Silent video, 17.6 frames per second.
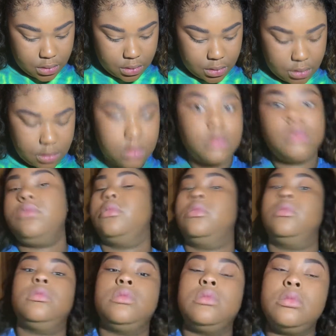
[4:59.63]
So I'm
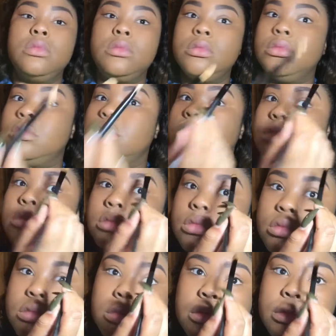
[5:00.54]
going to take just the
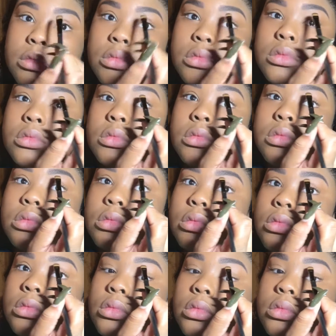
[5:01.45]
tip of my
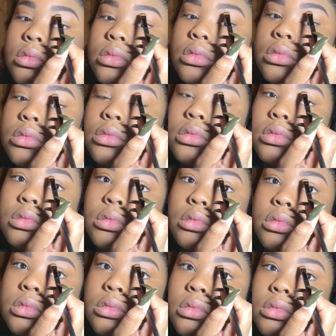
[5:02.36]
concealer brush
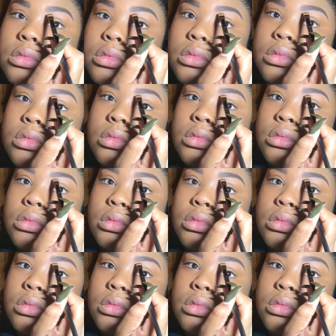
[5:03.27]
And I'm